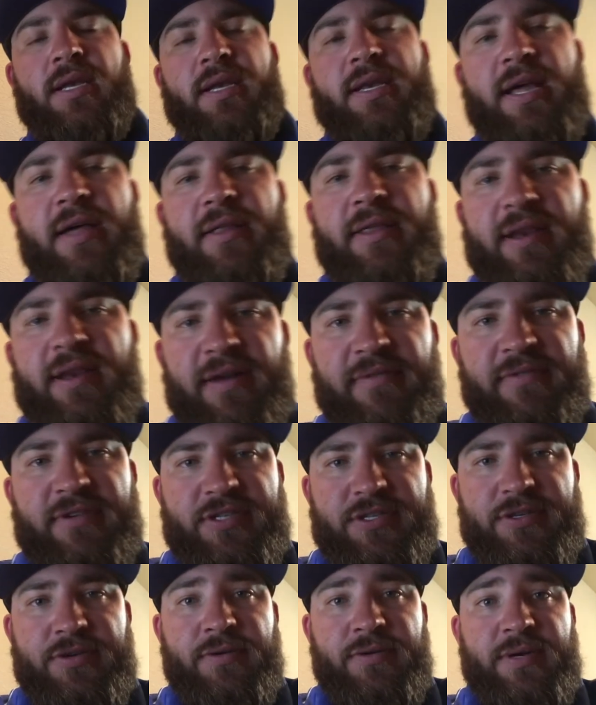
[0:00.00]
Now that every
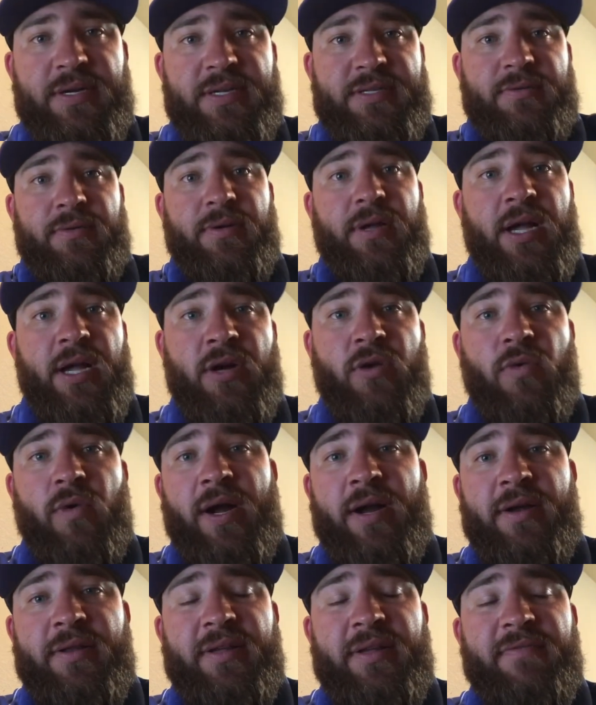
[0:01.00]
student has
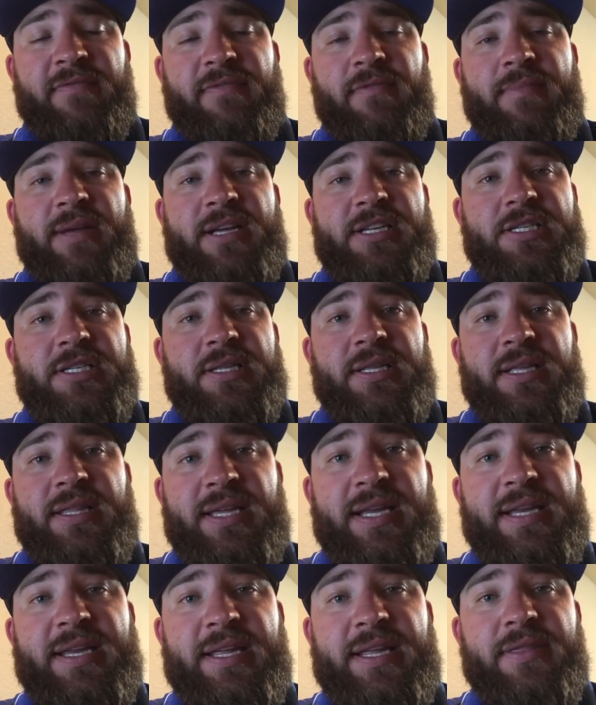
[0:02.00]
acquired the information that
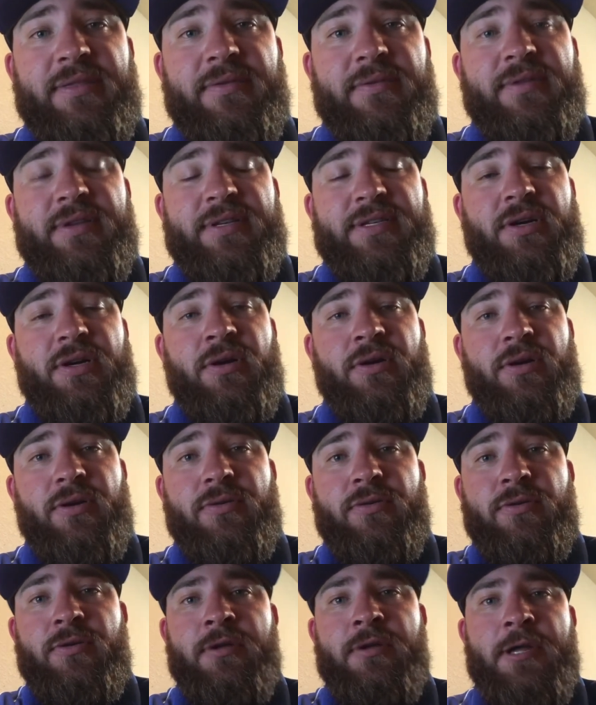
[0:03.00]
they need through this
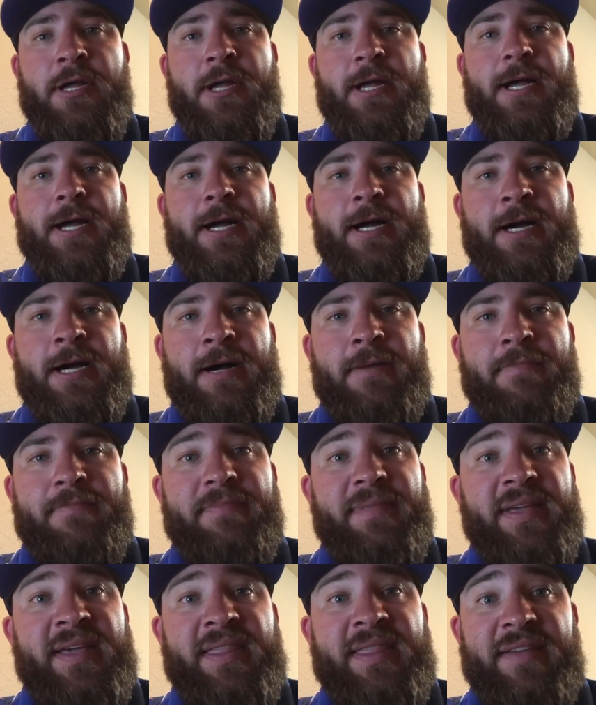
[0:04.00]
article,
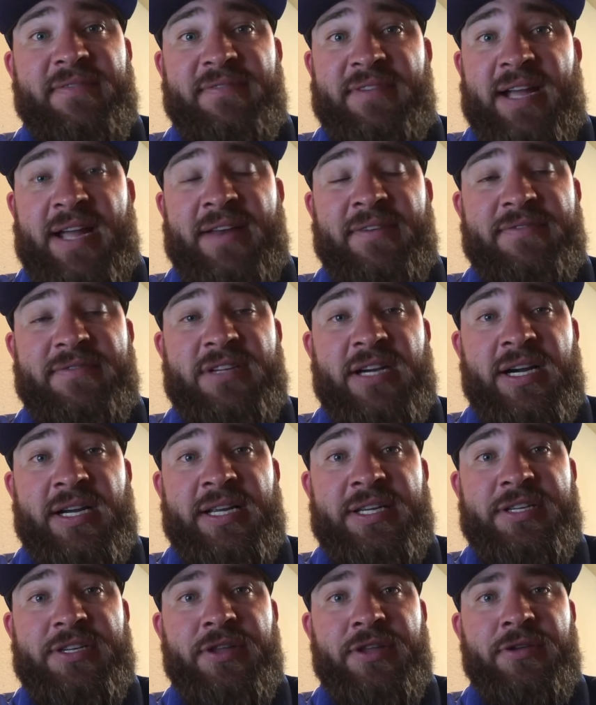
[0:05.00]
and they've kind of taught
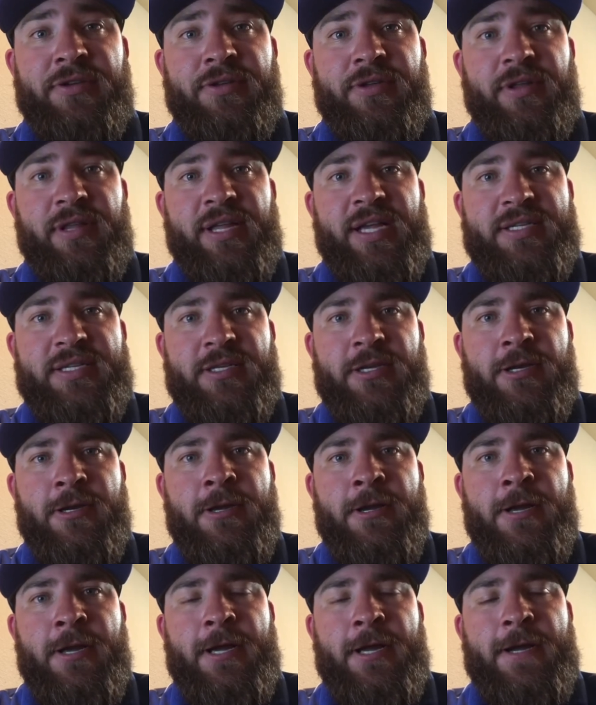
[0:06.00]
each other the lesson,
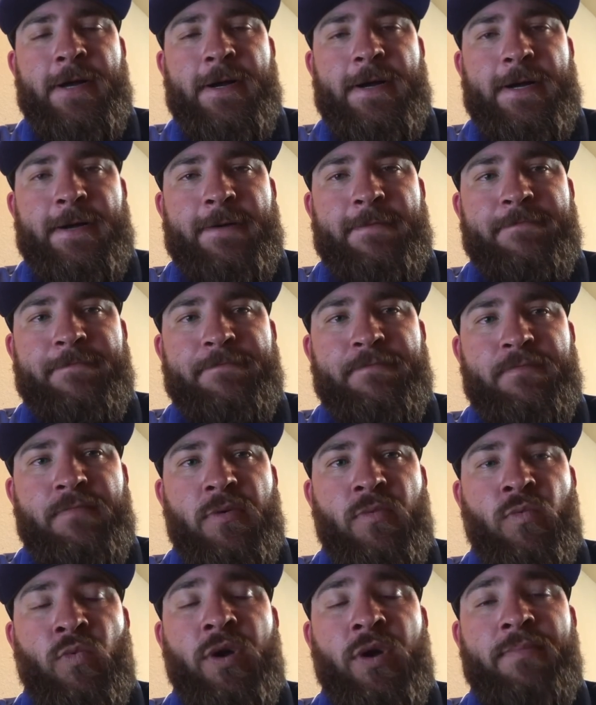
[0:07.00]

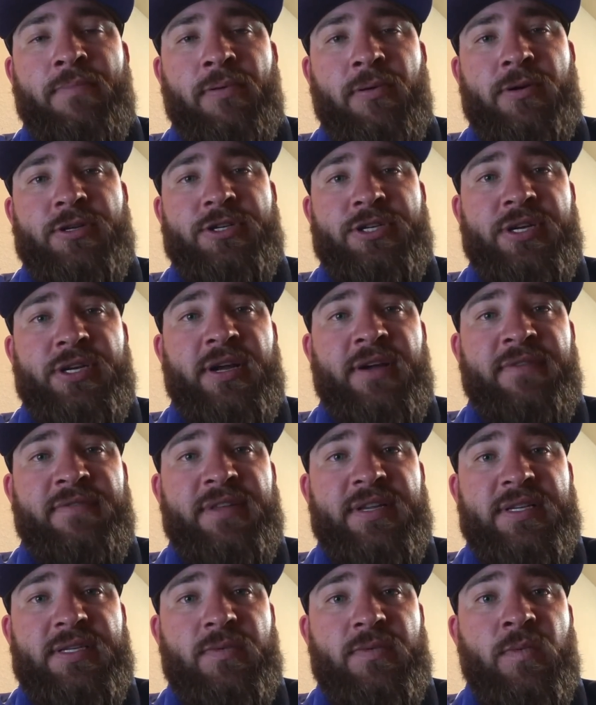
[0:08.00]
one portion of
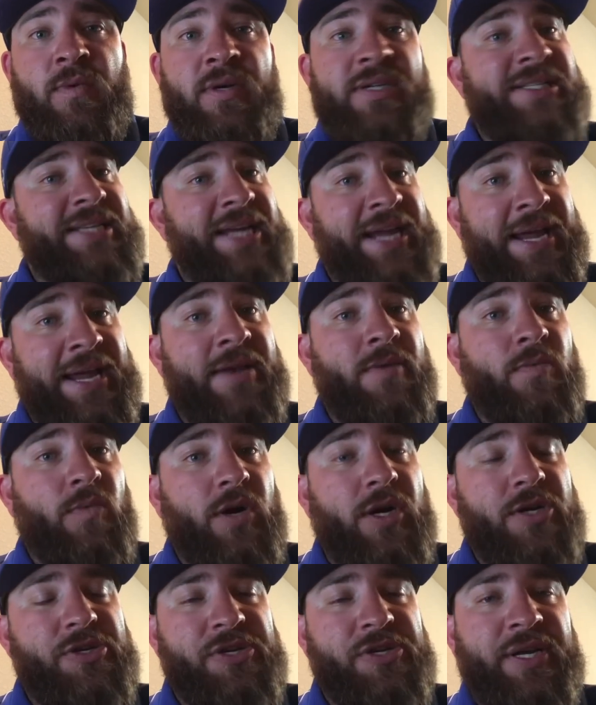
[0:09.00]
this was hand
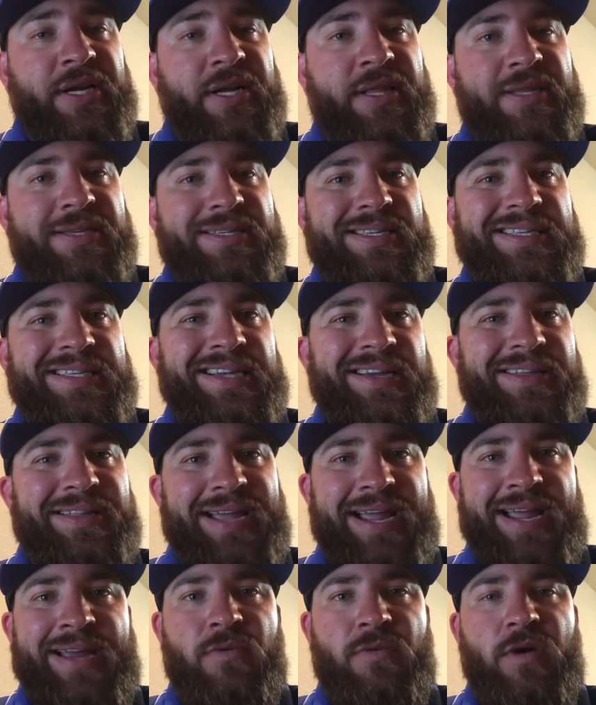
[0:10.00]
washing, and this is how the
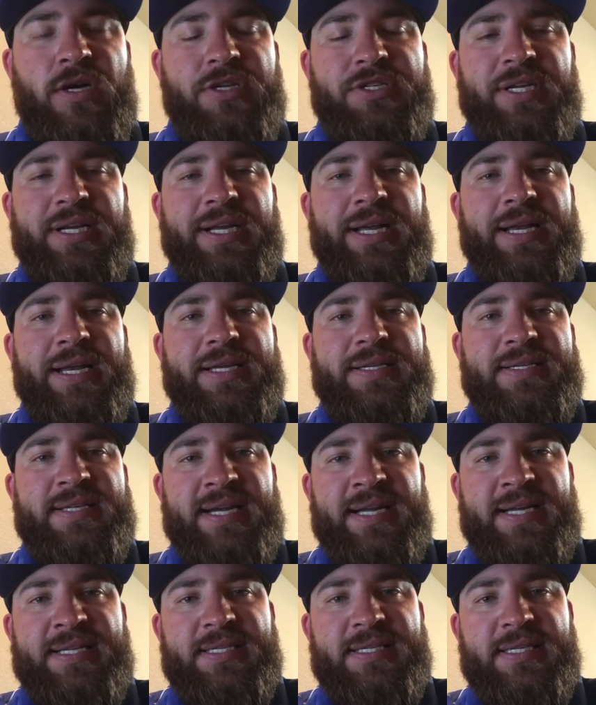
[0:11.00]
hand washing kind of
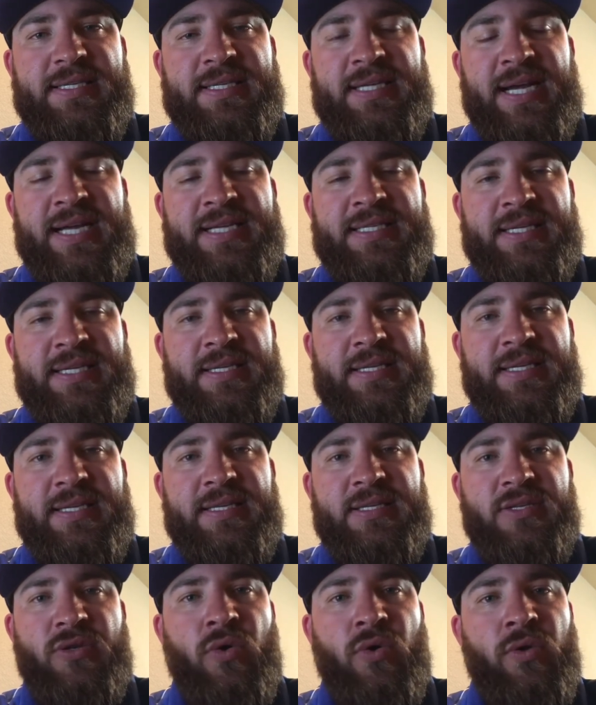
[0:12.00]
ties into
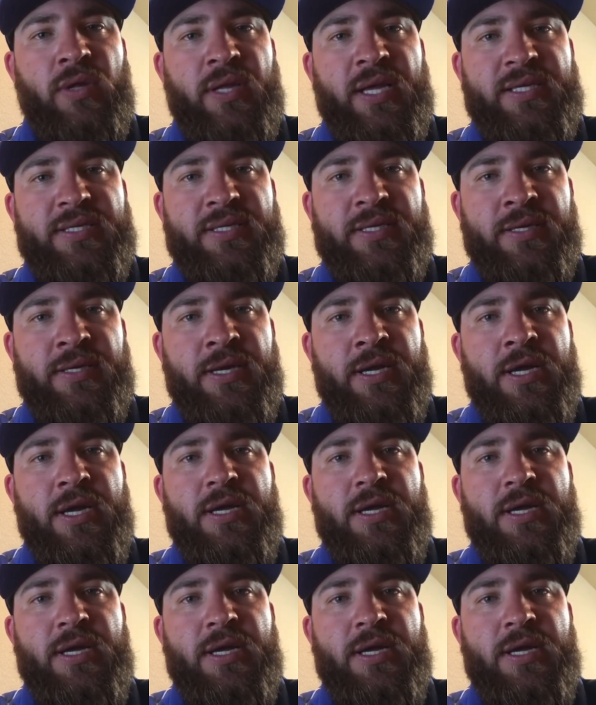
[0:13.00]
this whole lesson.